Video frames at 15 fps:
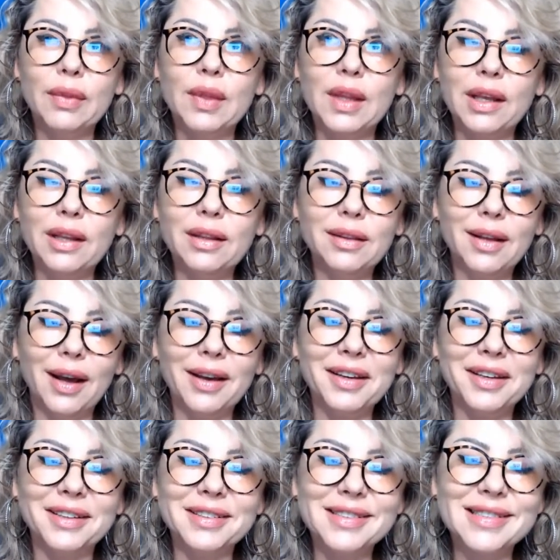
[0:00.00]
and I
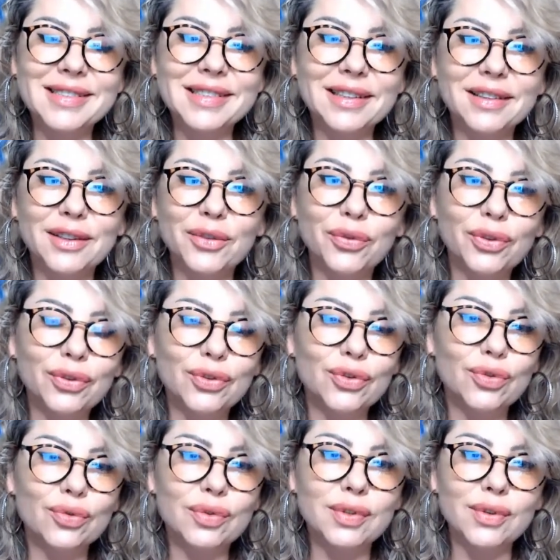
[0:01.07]
can see the photo
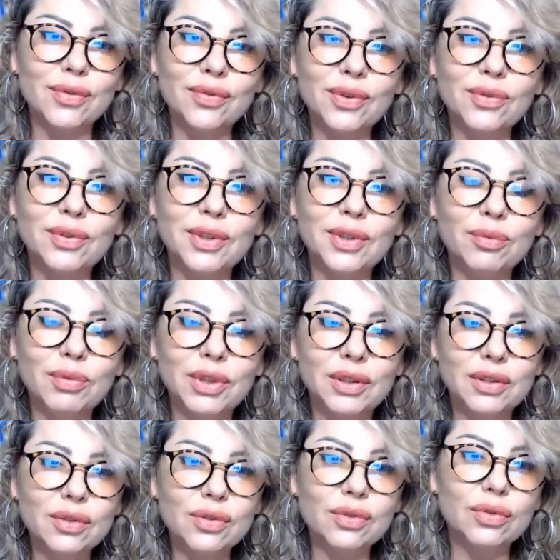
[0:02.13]
shoots are 15
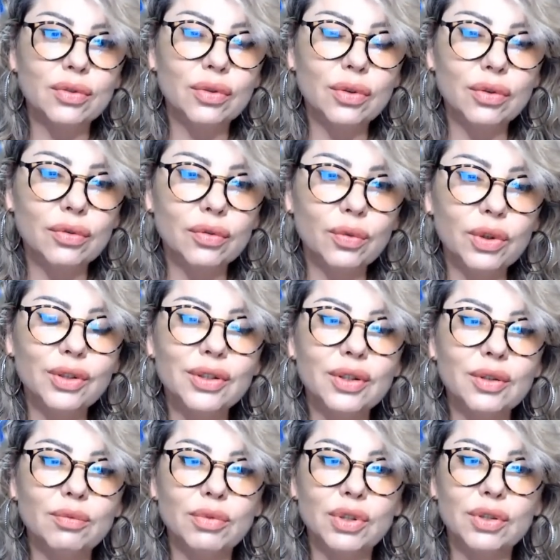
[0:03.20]
minutes,
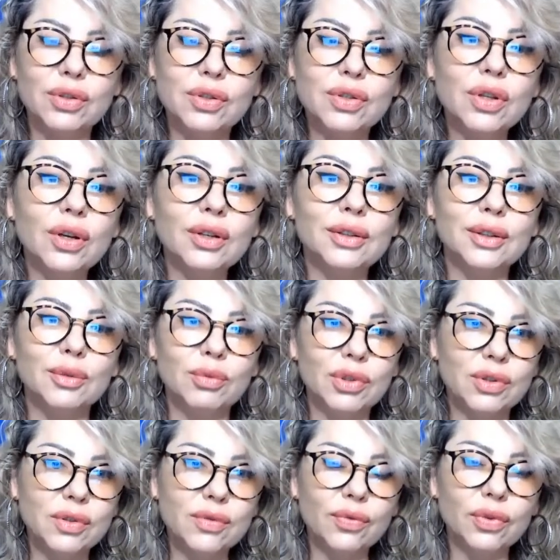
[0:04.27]
20 minutes, 30
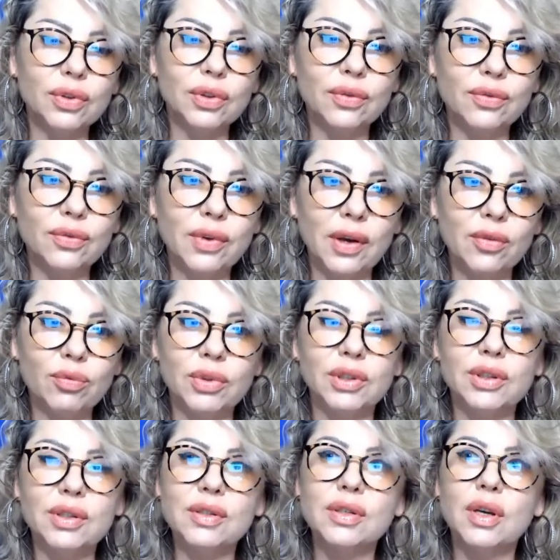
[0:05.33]
minutes, 45
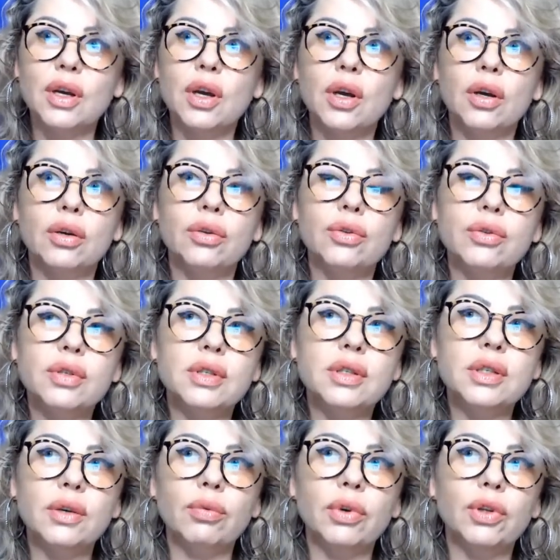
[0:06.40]
minutes. You
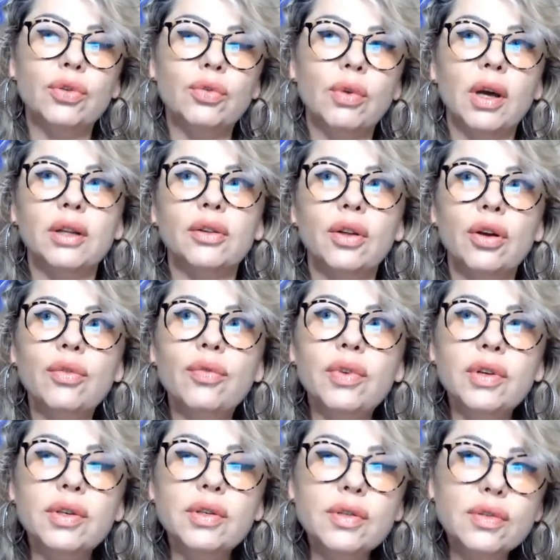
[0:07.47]
see, when you are
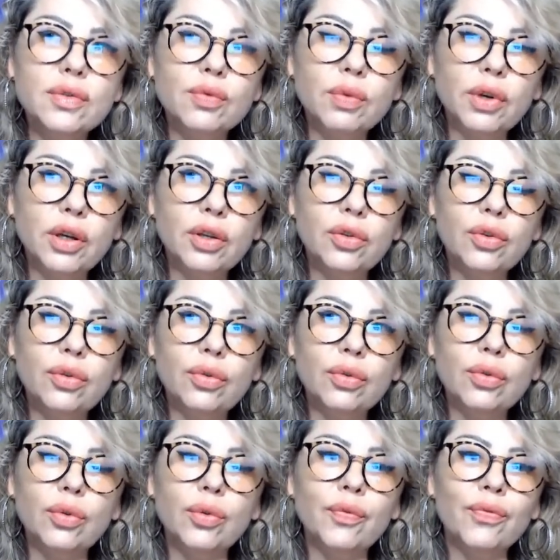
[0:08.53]
nervous, when
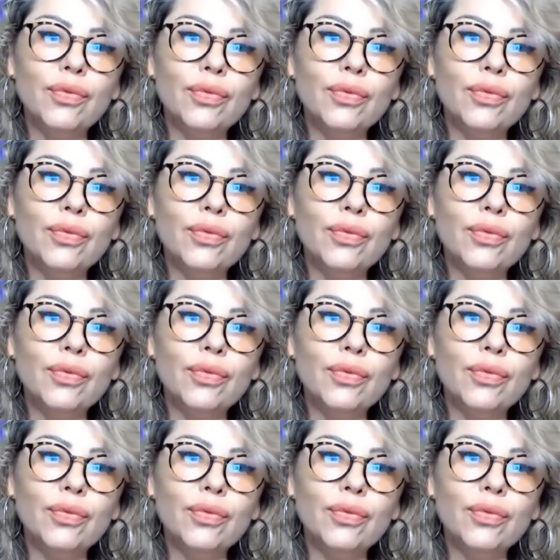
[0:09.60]
you